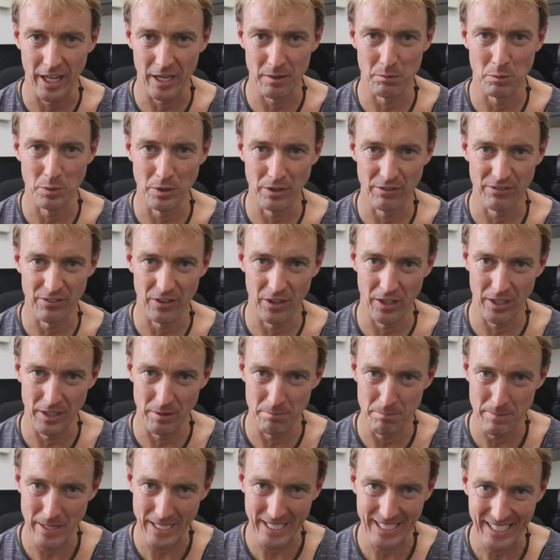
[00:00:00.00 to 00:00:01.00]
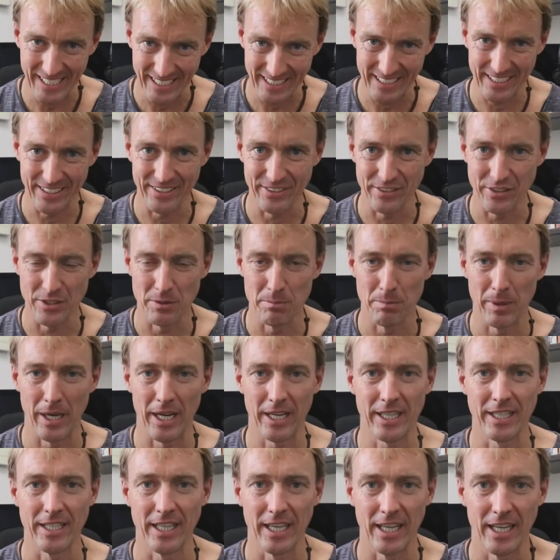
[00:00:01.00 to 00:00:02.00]
an animal you find immediately in your
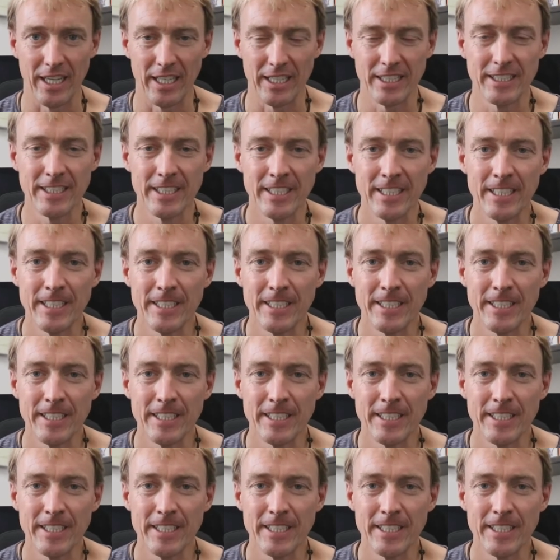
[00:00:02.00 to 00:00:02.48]
backyard.